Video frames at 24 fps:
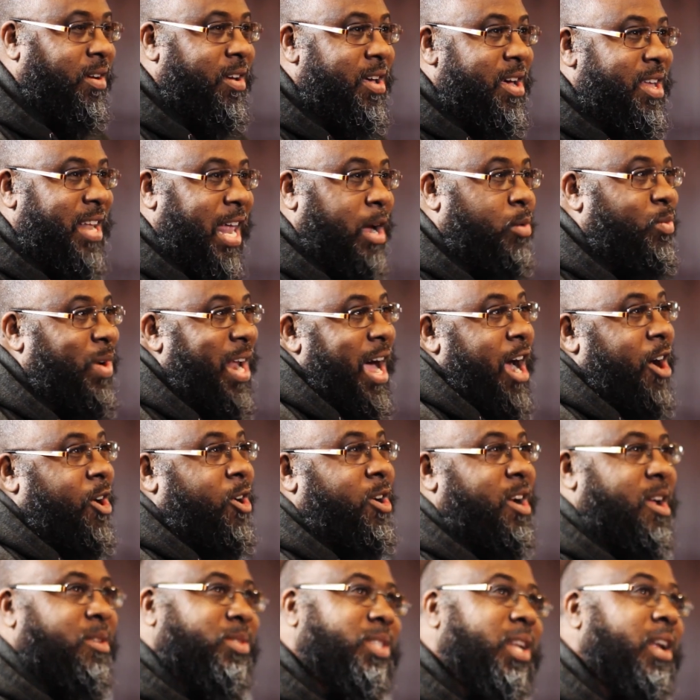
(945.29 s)
Like when I
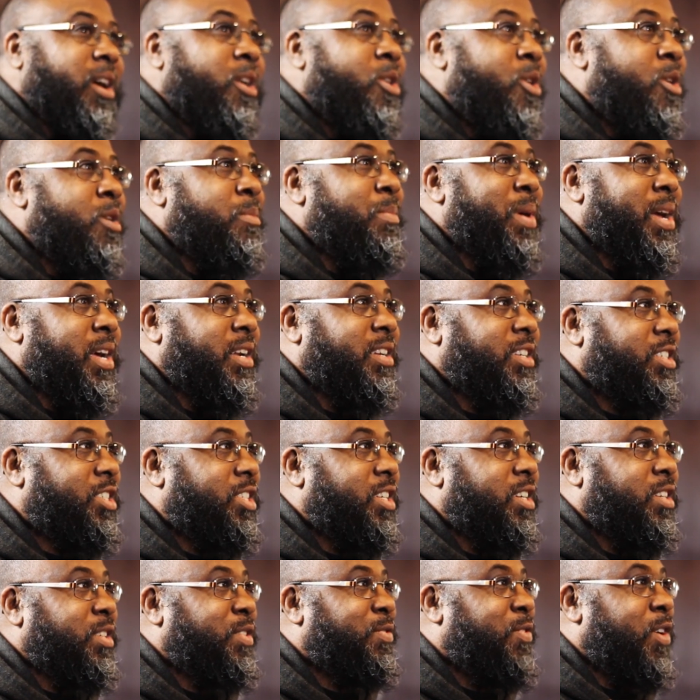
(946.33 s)
heard, I was like, oh man, this
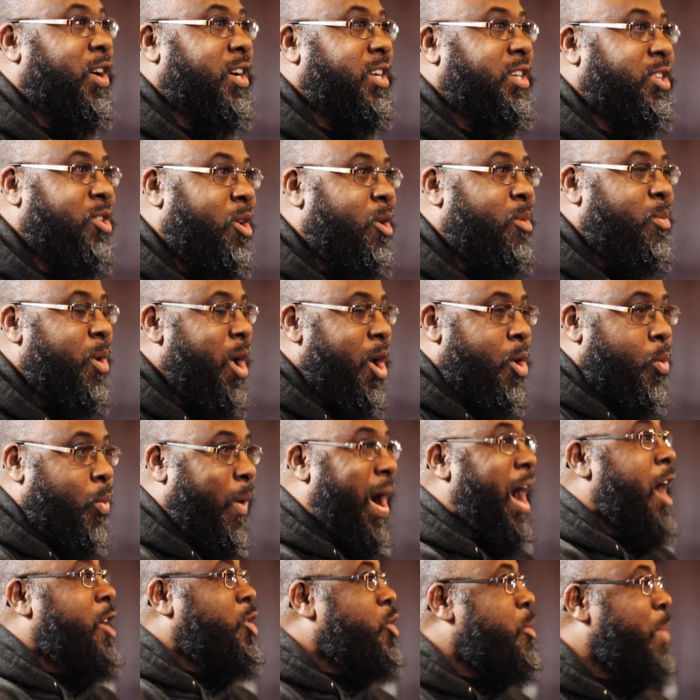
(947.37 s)
shit is fucking dope.
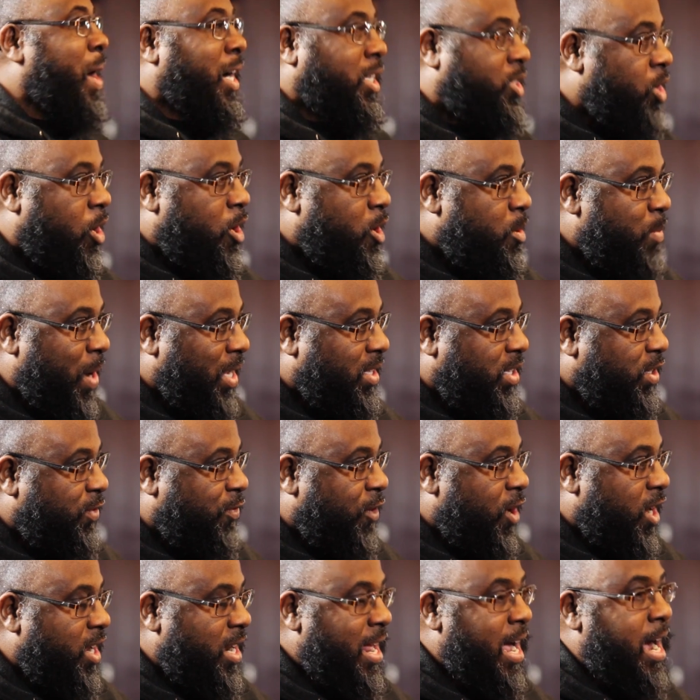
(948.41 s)
Why are nobody talking about this
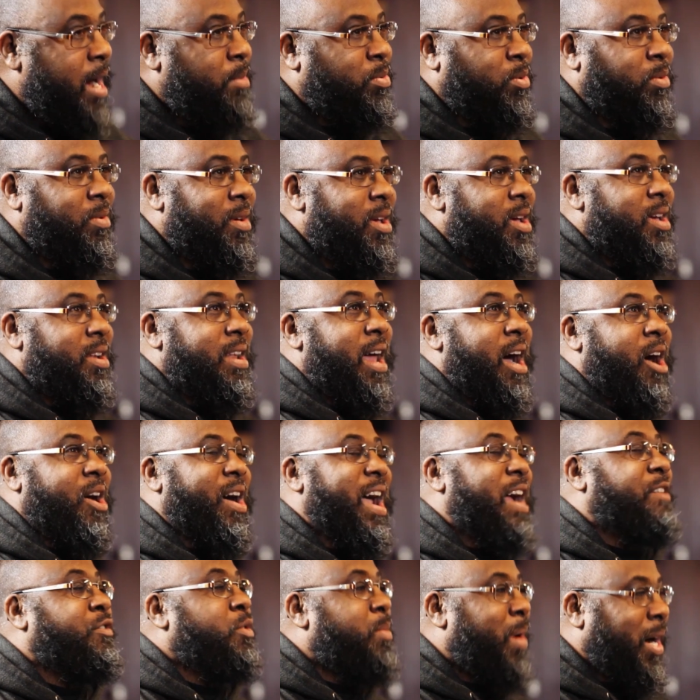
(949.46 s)
fucking album? Now
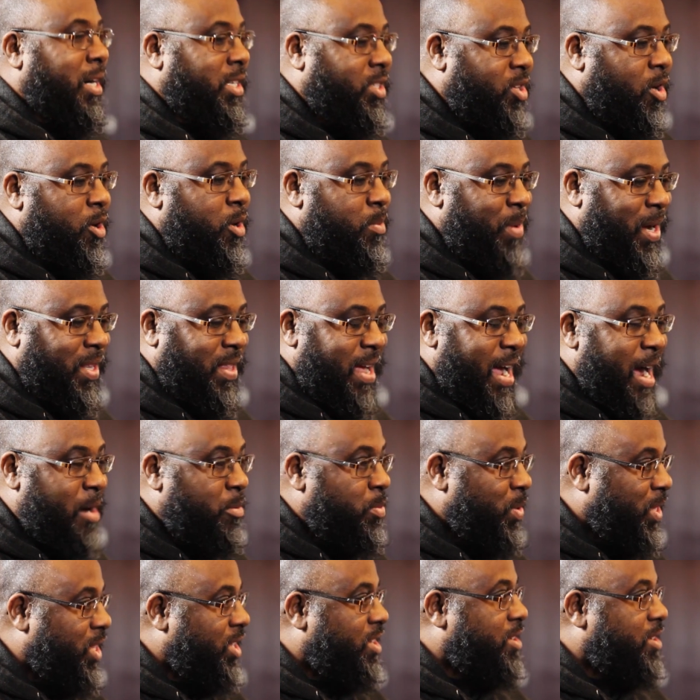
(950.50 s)
everybody's talking about the album.